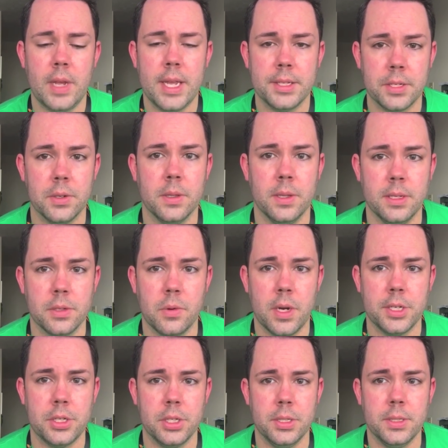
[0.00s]
answering these
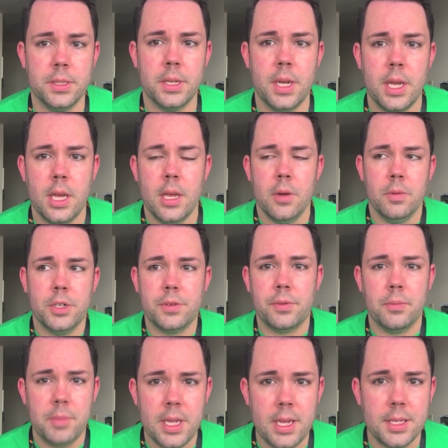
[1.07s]
questions, which
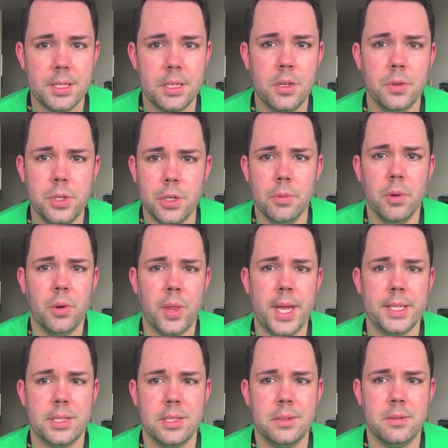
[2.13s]
for me as a YouTuber,
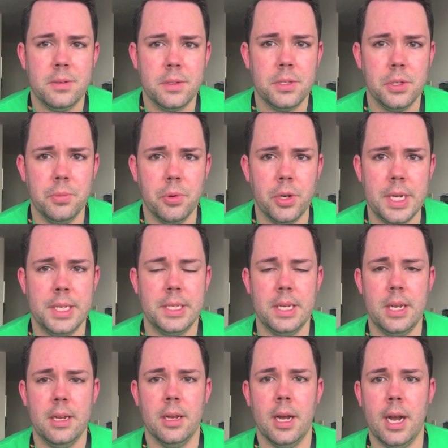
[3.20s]
that's super
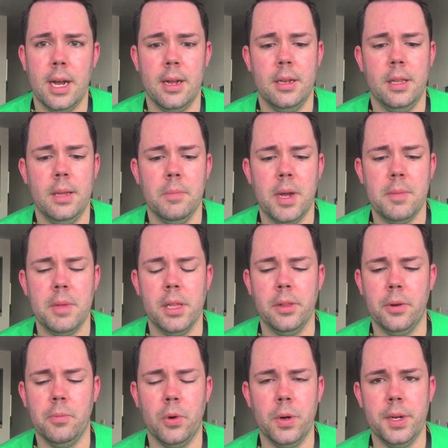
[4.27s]
easy. It might be a
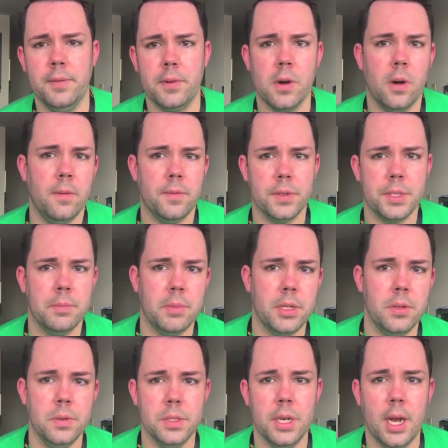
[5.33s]
little more difficult for
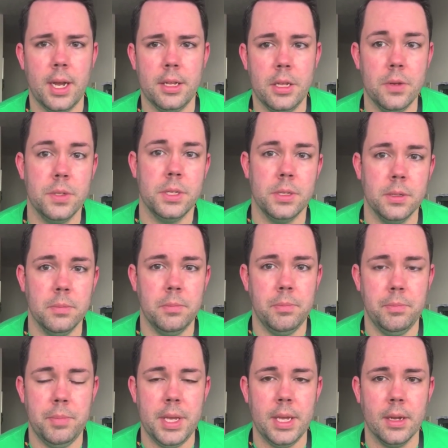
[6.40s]
somebody who's not used to
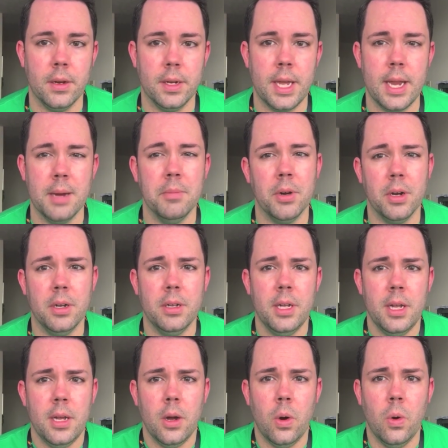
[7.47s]
being on camera,
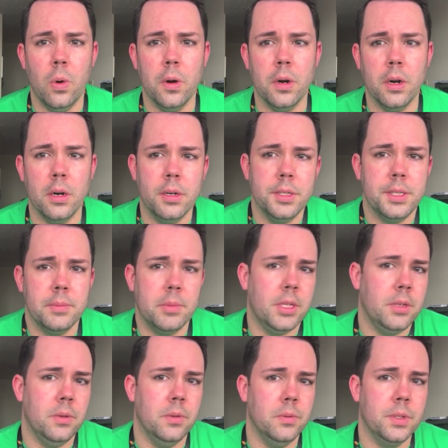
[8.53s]
or
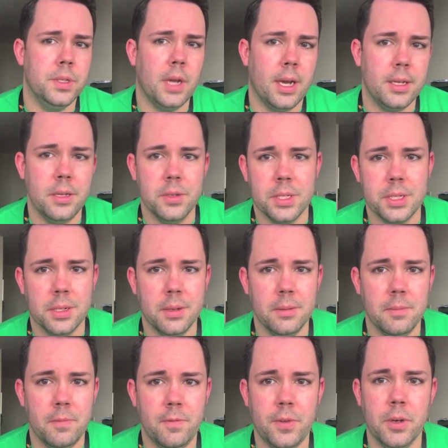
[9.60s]
somebody who's not used
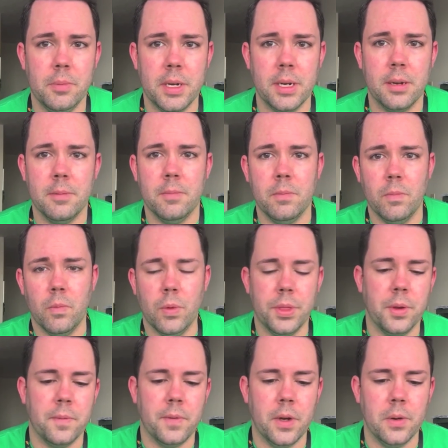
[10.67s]
to filming with
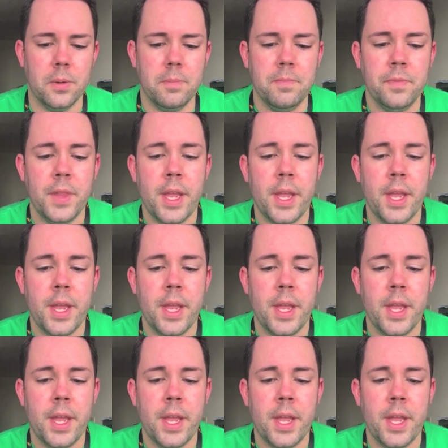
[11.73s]
their phone.